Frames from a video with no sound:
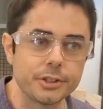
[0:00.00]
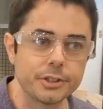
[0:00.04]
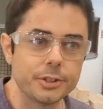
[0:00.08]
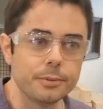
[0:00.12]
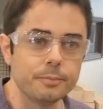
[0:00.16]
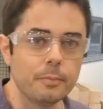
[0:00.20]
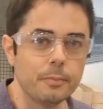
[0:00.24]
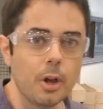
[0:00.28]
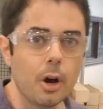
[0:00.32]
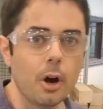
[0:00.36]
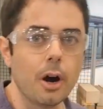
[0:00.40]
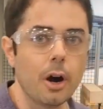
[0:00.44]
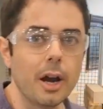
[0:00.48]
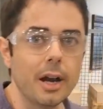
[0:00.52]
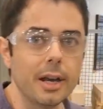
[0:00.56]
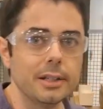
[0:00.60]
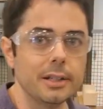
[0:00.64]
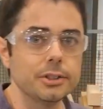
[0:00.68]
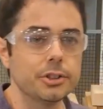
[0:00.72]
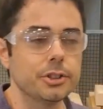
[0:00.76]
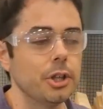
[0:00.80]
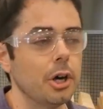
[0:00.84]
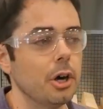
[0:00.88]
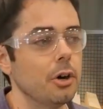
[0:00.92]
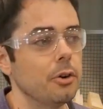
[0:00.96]
pieces of wood
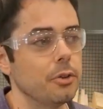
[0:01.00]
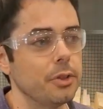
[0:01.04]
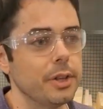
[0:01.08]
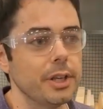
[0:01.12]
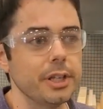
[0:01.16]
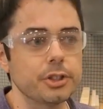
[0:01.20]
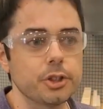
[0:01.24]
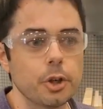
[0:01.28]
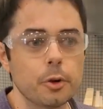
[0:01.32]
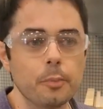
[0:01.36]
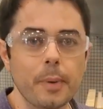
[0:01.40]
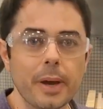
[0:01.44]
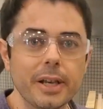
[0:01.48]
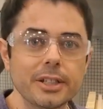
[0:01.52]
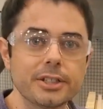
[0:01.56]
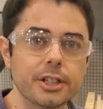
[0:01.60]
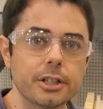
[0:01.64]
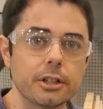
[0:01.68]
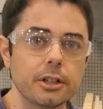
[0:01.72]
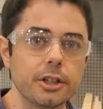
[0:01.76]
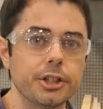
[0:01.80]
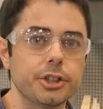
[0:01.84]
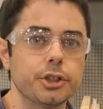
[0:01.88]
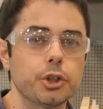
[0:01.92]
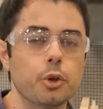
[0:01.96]
that would go on the
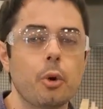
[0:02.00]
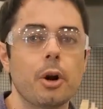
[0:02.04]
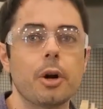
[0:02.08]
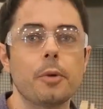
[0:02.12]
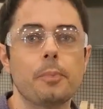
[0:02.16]
lathe